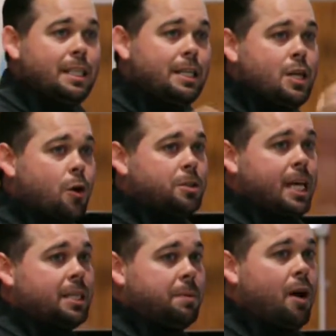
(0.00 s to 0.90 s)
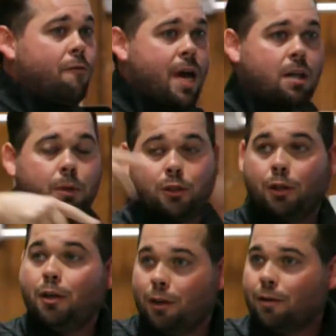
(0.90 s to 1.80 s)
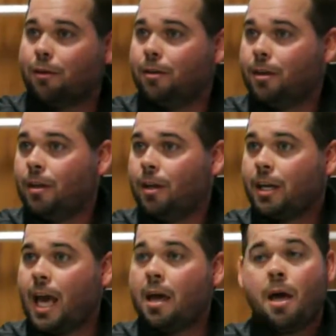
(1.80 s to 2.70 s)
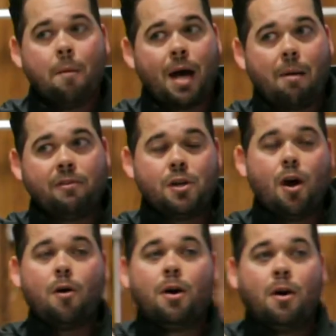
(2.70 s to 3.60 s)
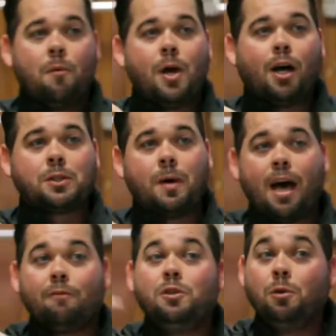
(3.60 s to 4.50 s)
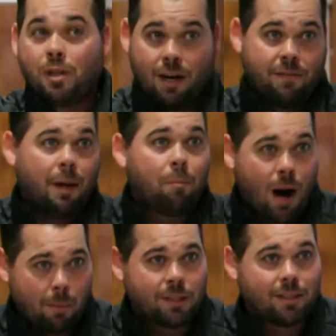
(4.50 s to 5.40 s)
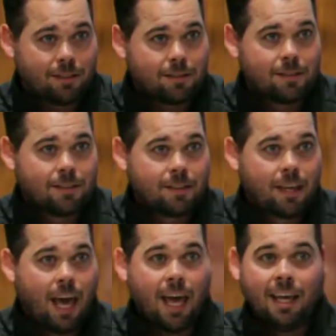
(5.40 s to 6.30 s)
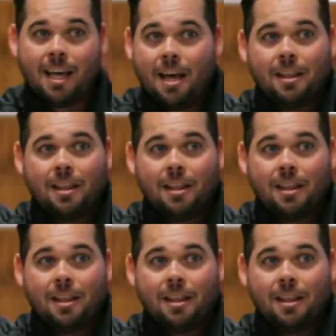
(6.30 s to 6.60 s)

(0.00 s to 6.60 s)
in the Old Testament available to you. Okay? But how many of you know we also have new covenant promises? Okay,